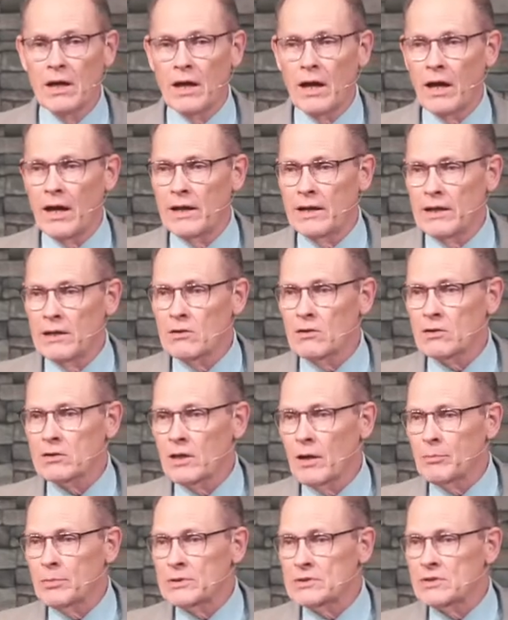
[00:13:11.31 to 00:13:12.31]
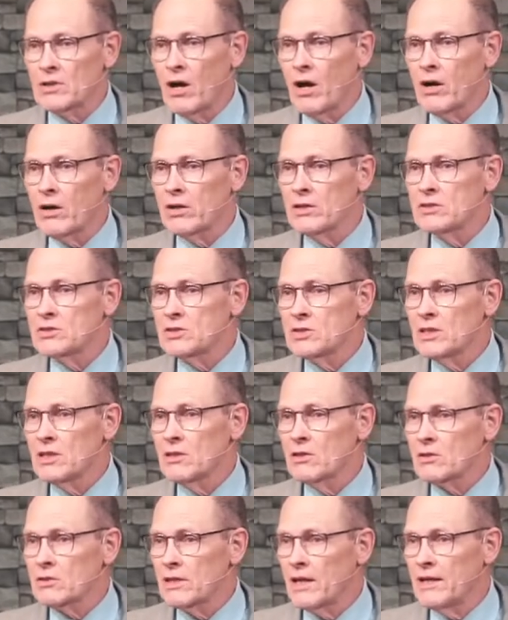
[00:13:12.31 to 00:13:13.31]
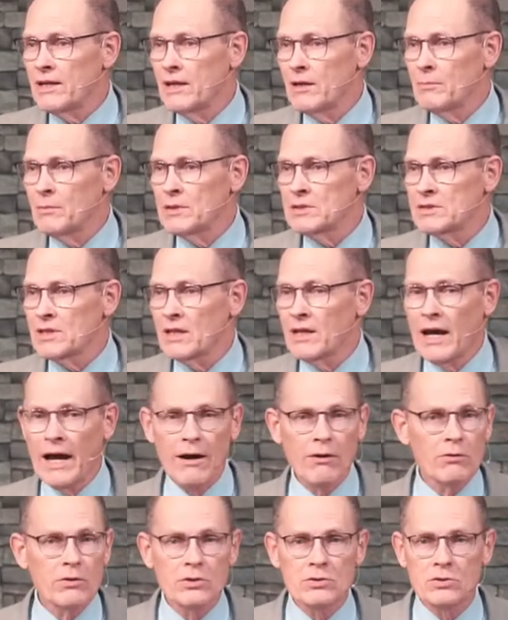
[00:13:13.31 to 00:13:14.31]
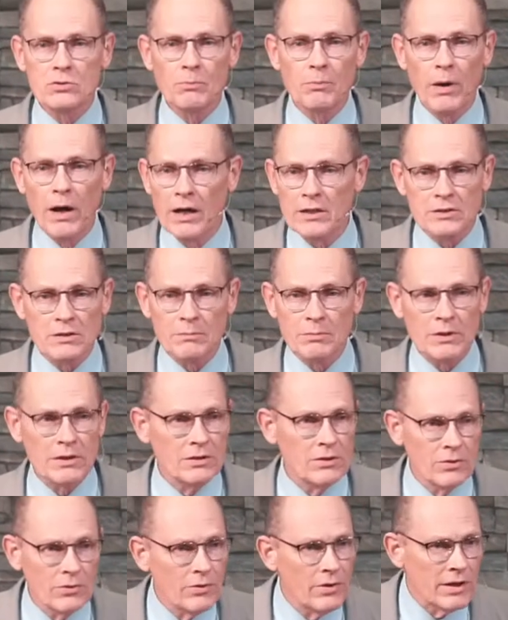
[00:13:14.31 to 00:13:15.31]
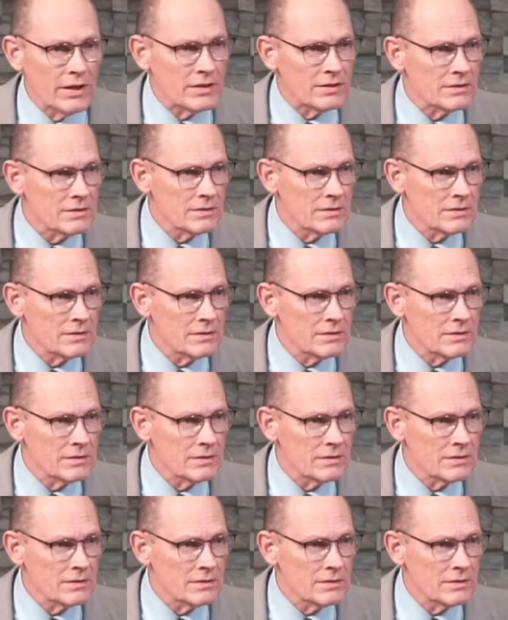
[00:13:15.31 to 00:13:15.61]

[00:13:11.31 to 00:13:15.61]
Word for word: and he looked up and saw her, and she looked at him and said, How could you possibly do this?